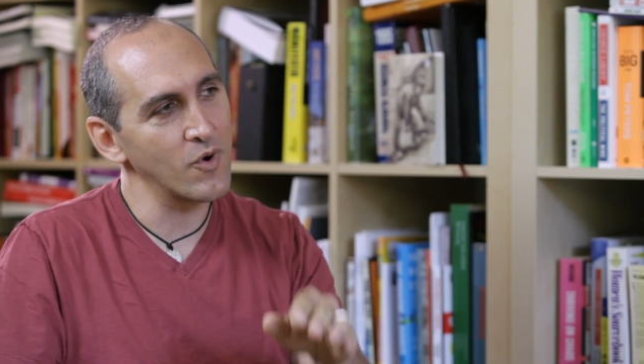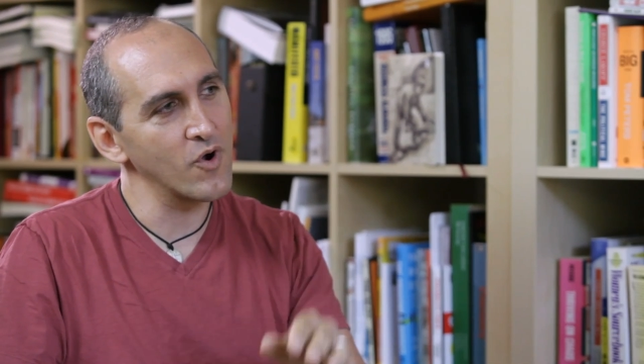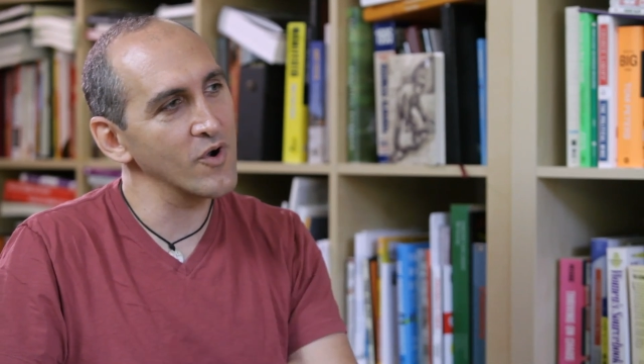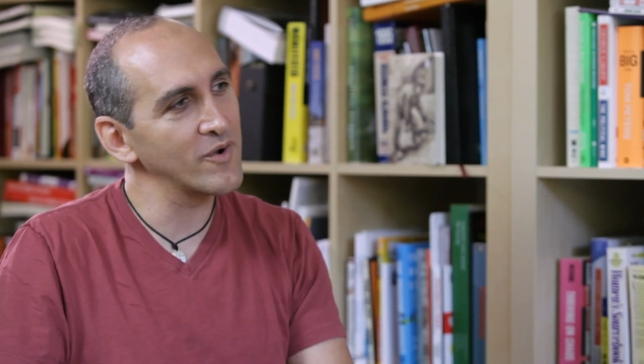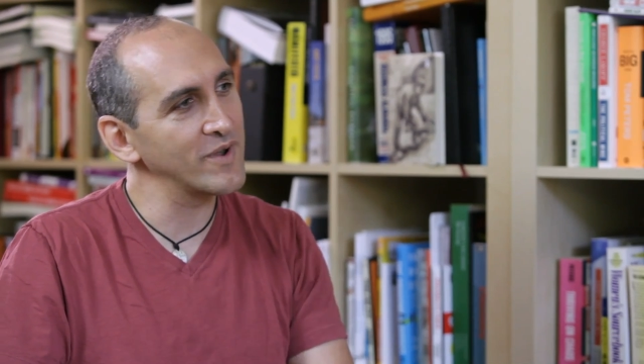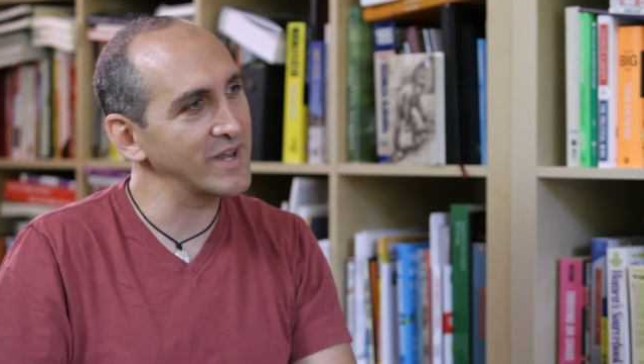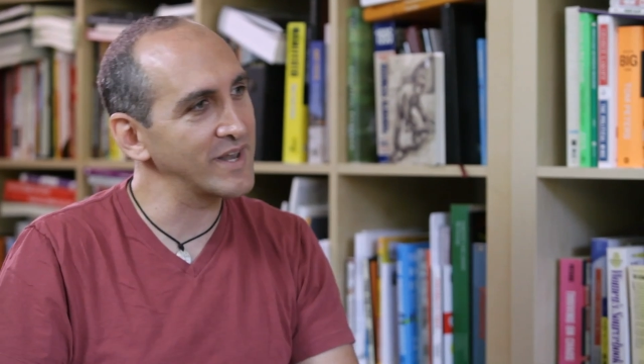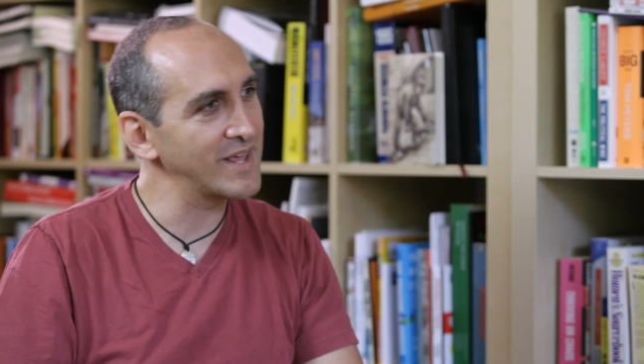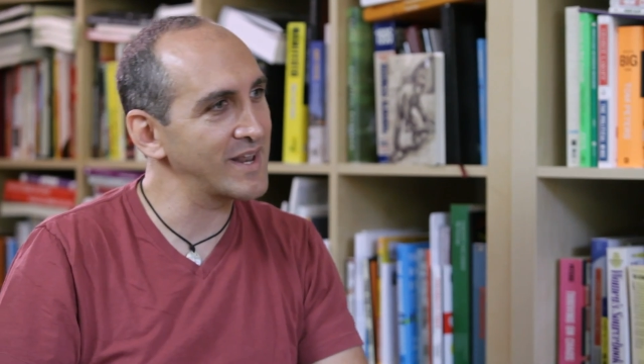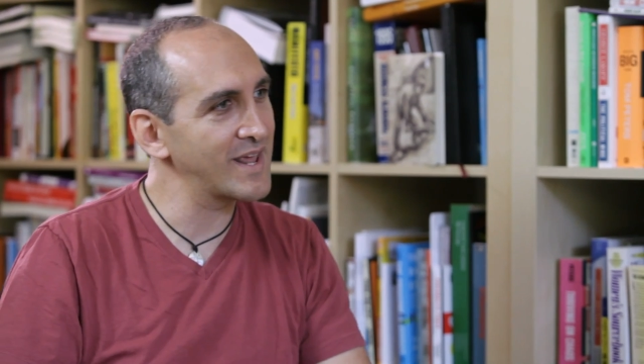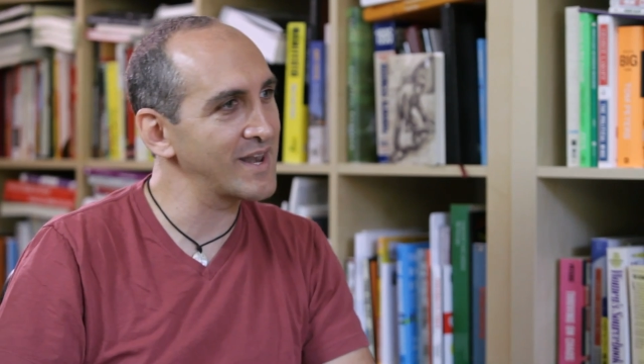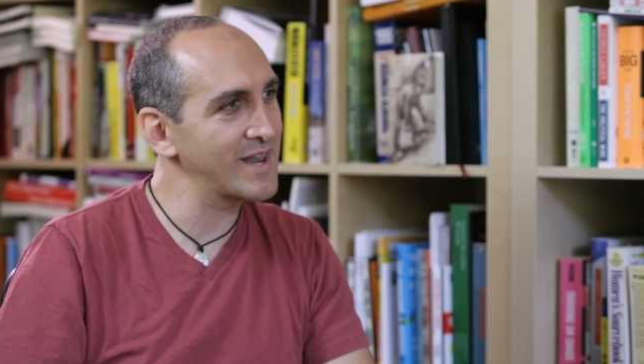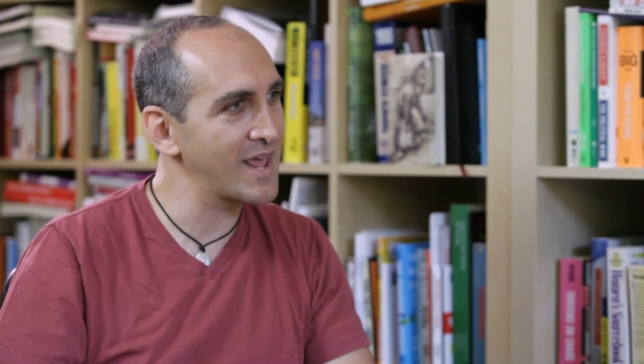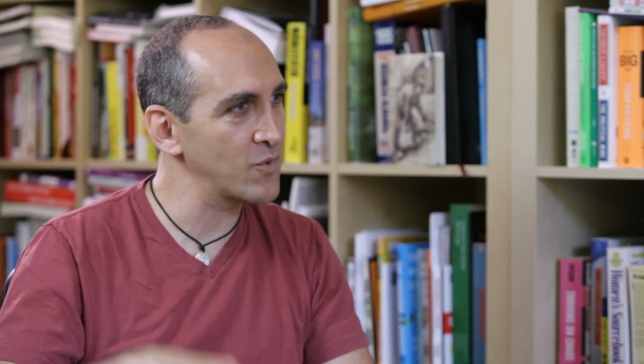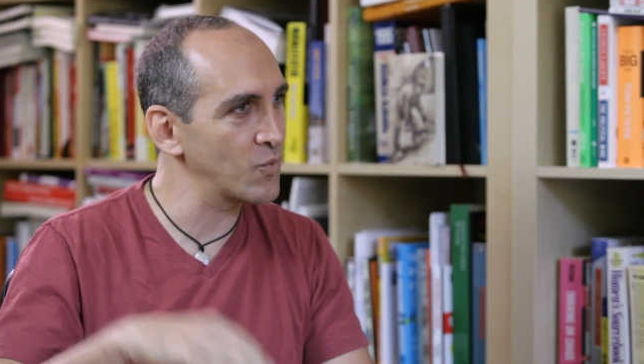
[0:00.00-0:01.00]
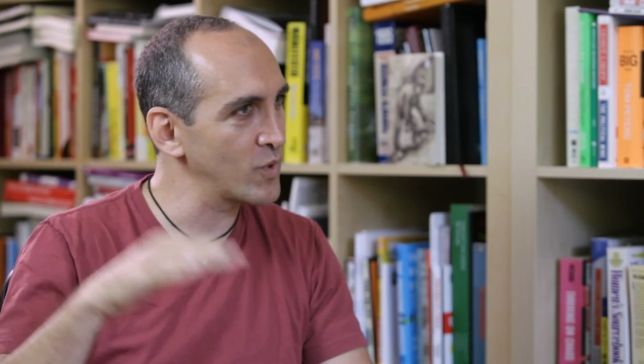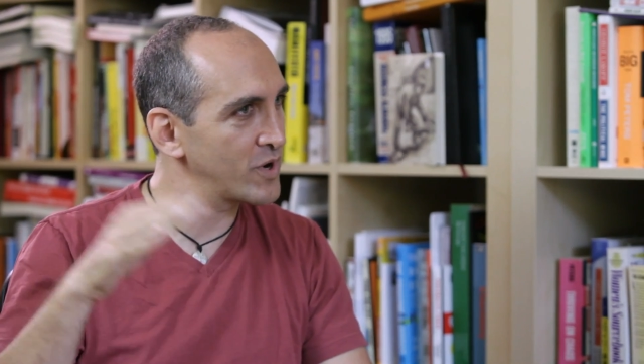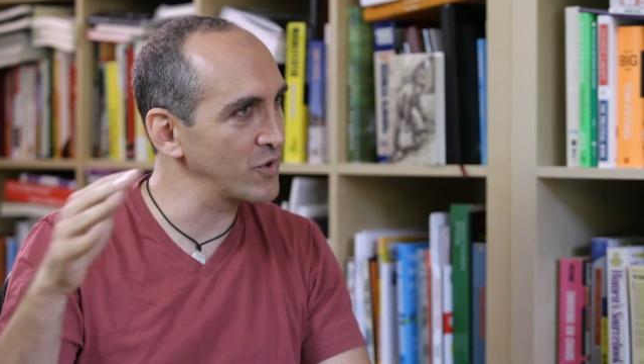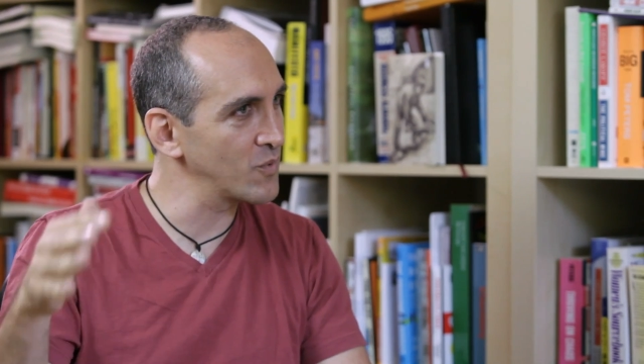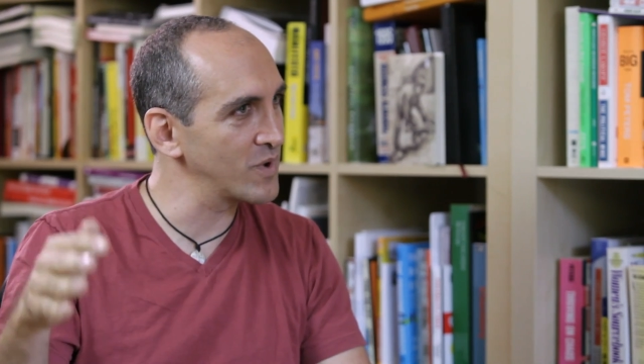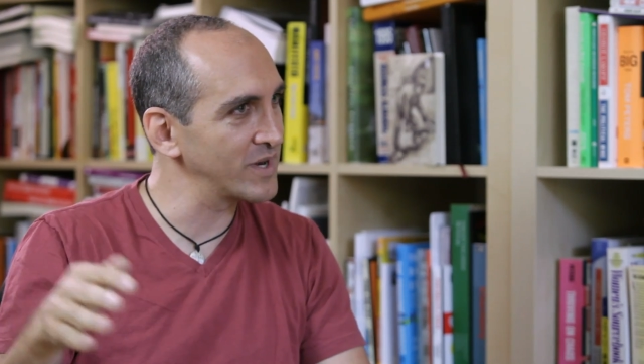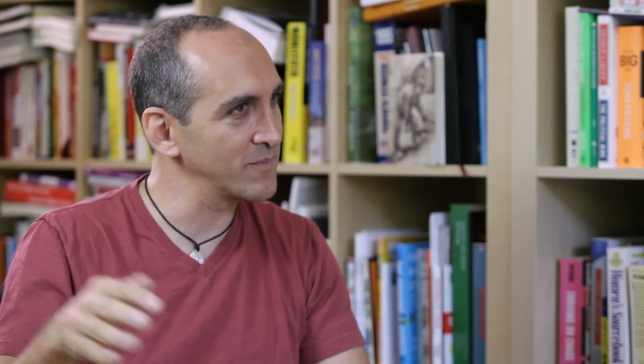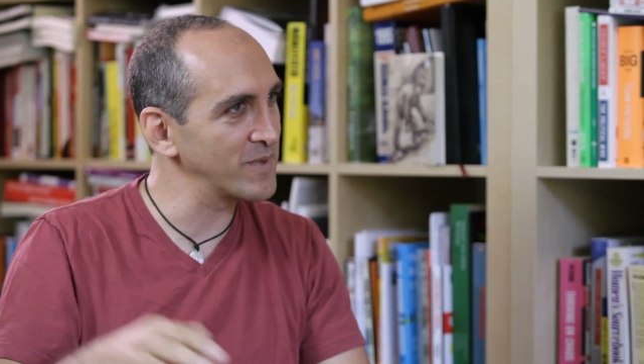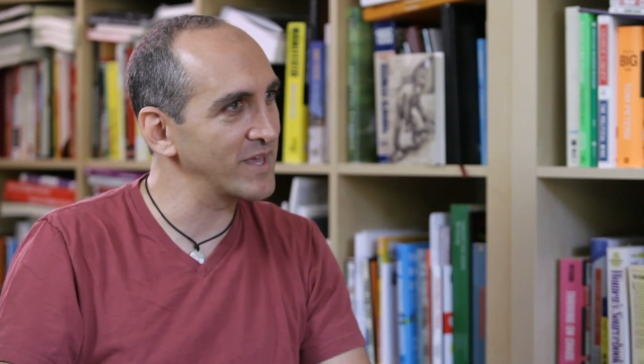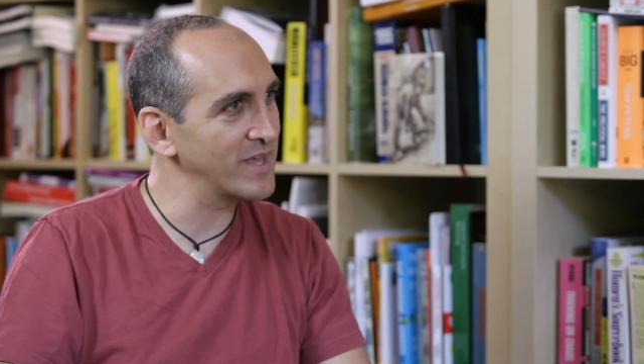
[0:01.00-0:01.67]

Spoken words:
are in it and where you want to be.